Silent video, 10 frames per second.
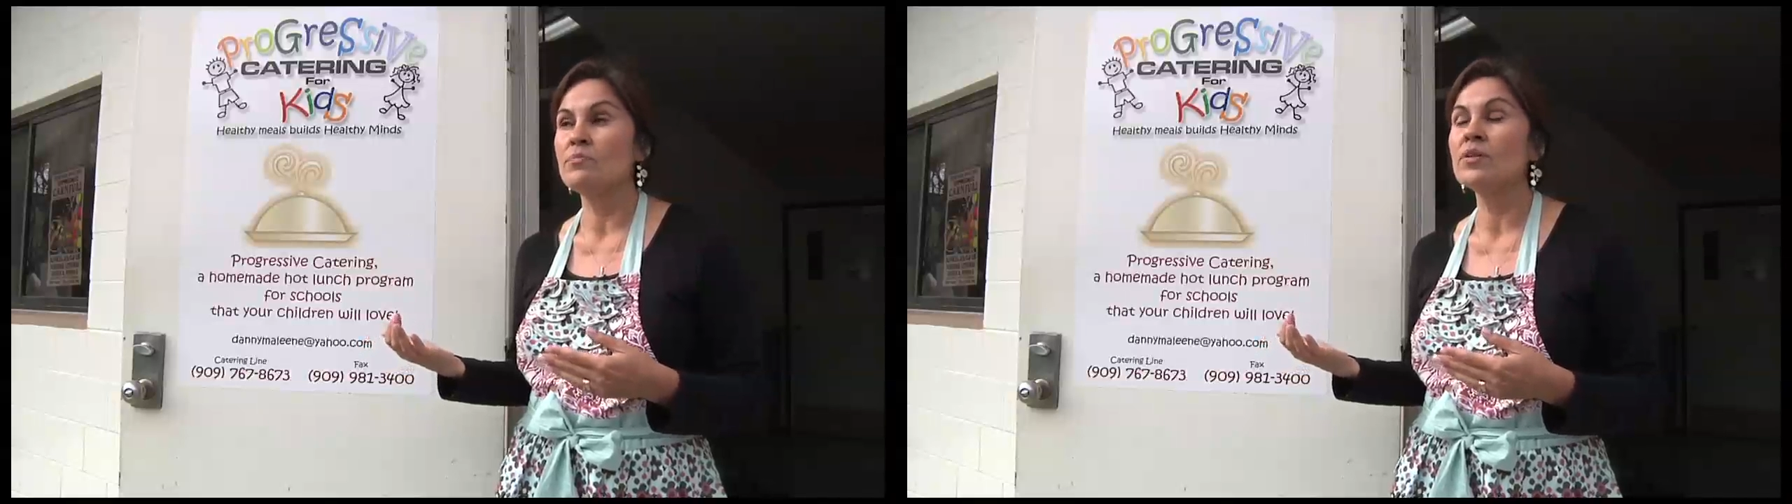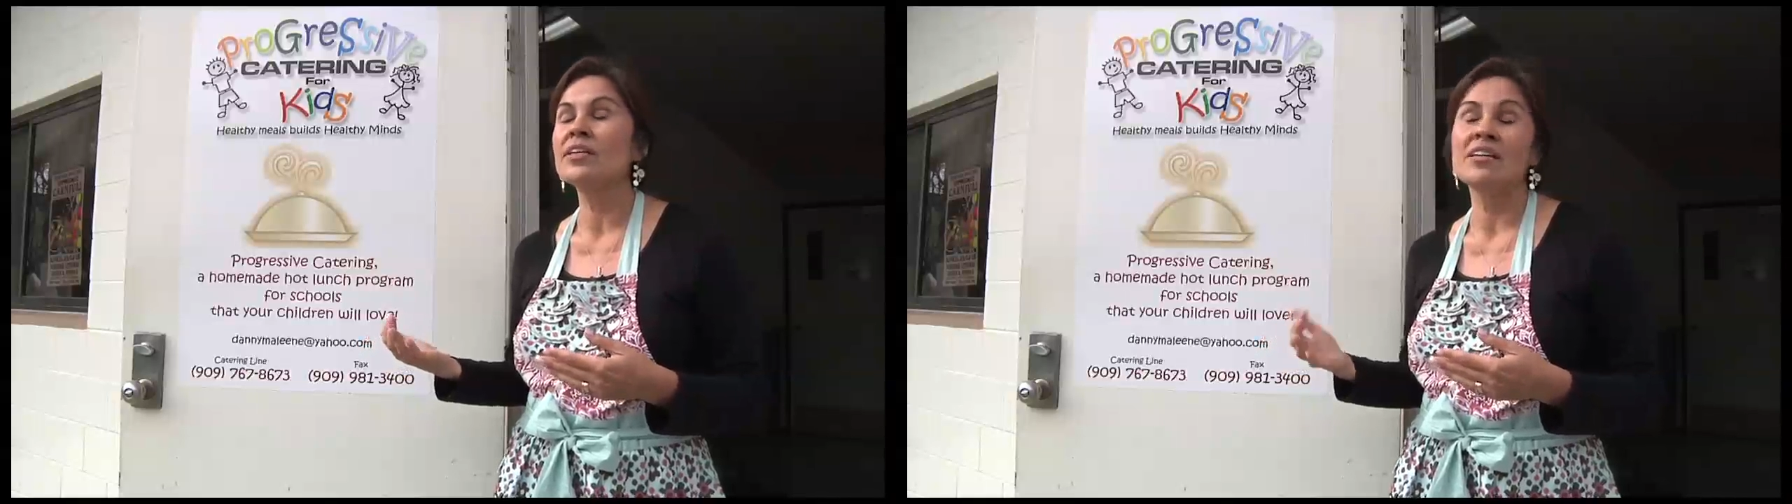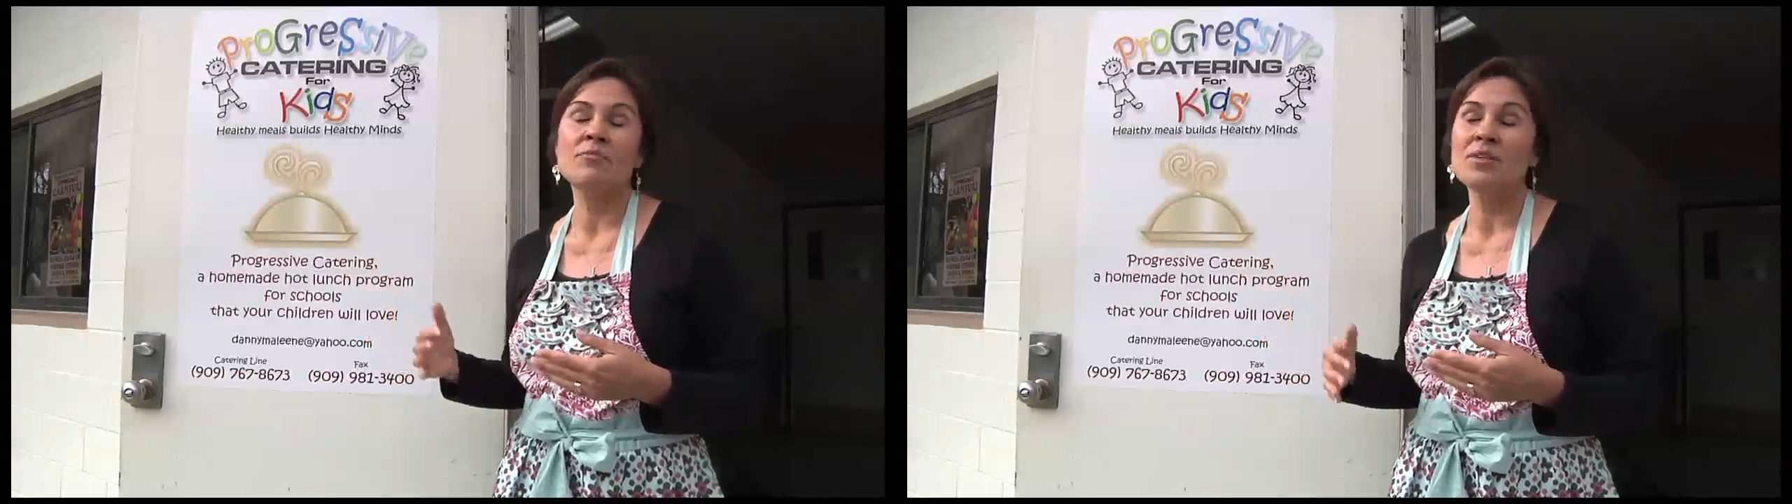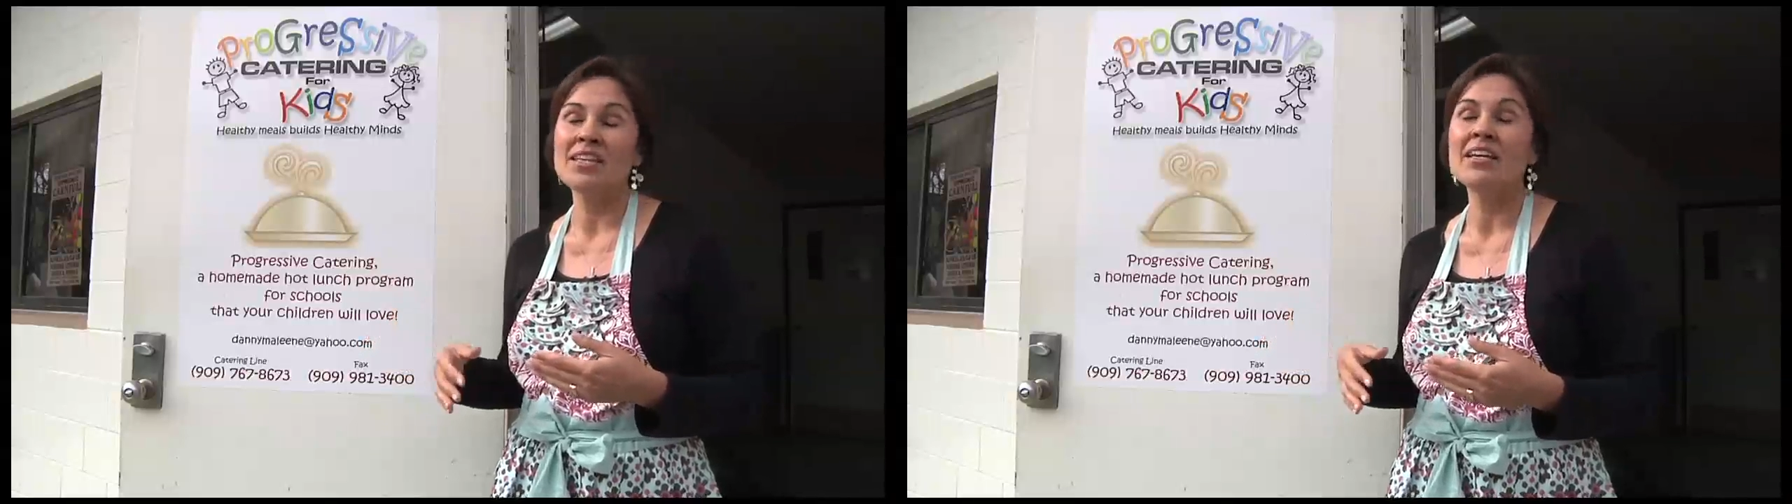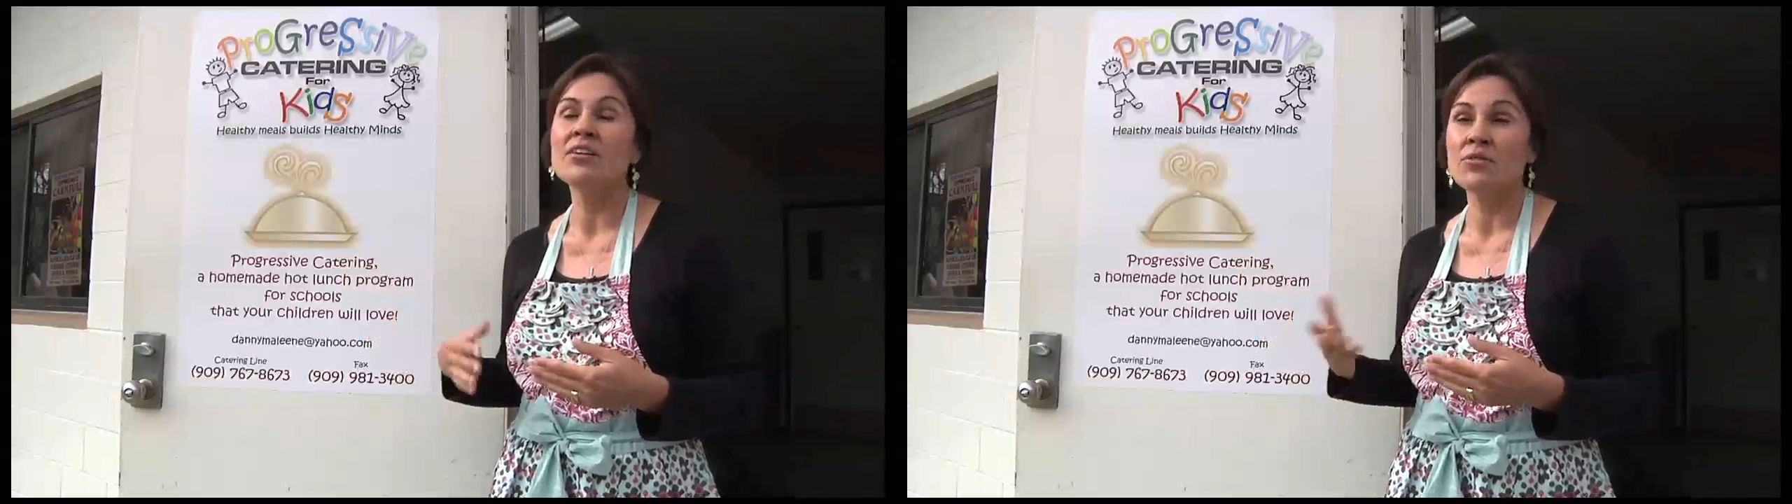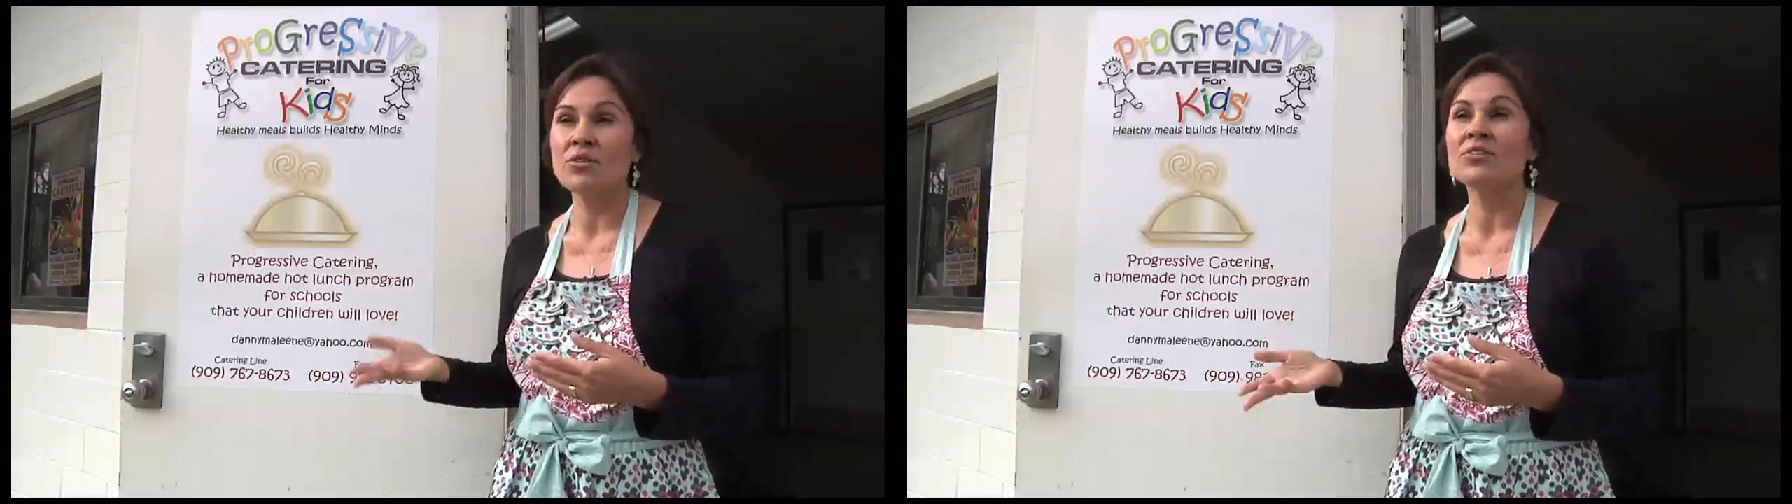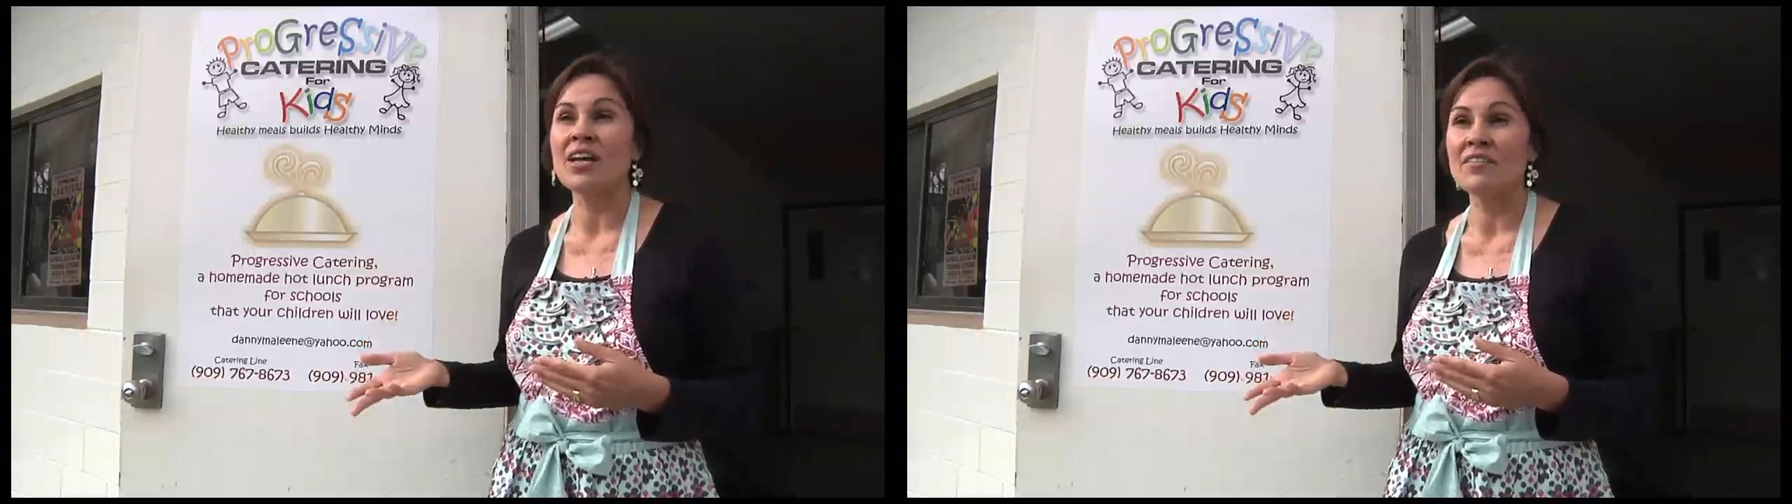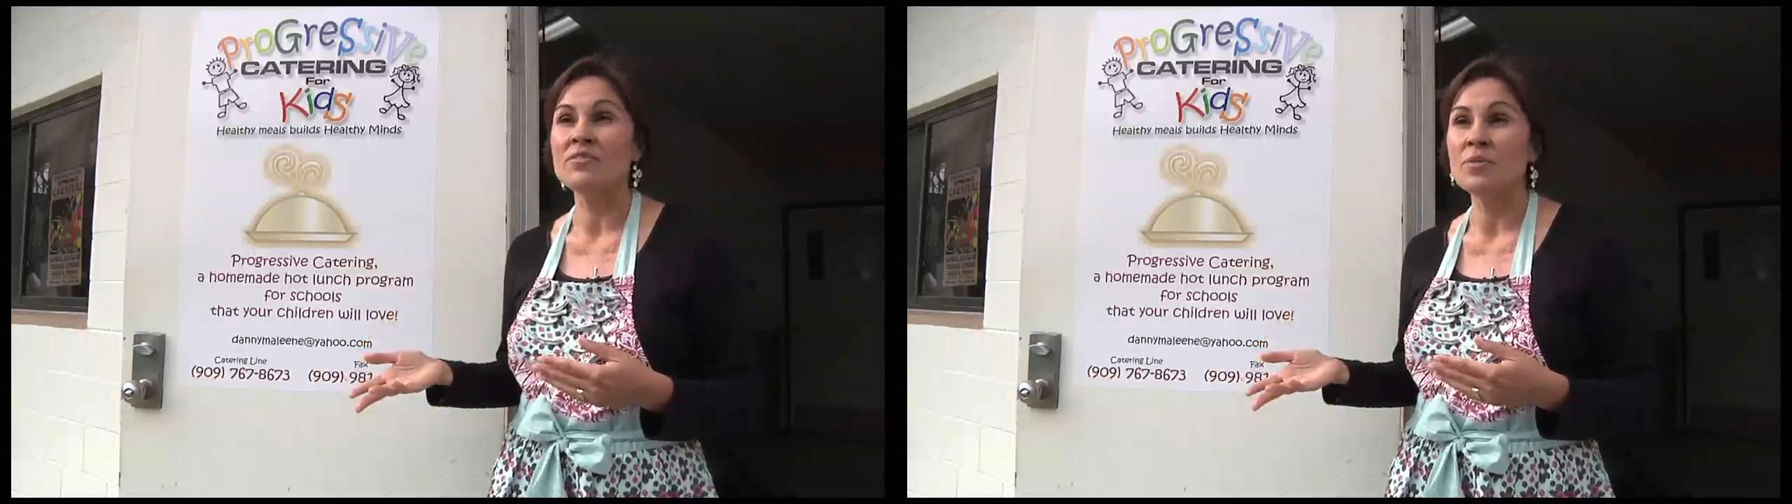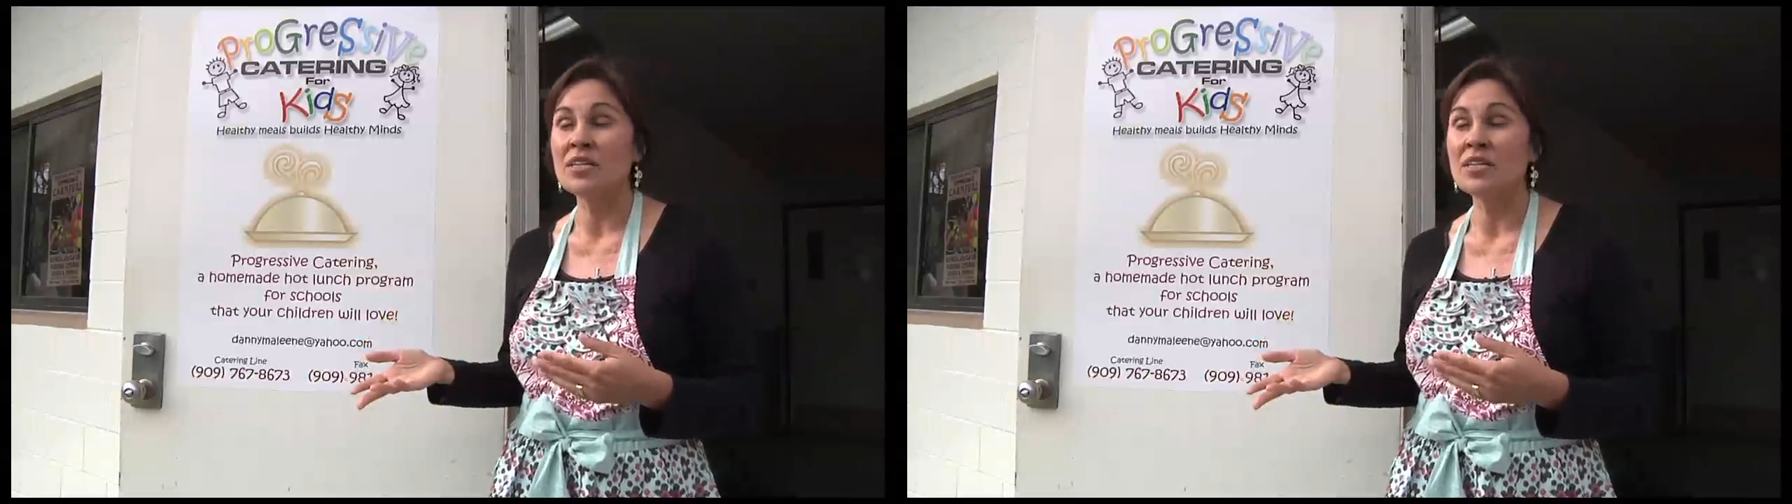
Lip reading: Believe me, they know they're loved,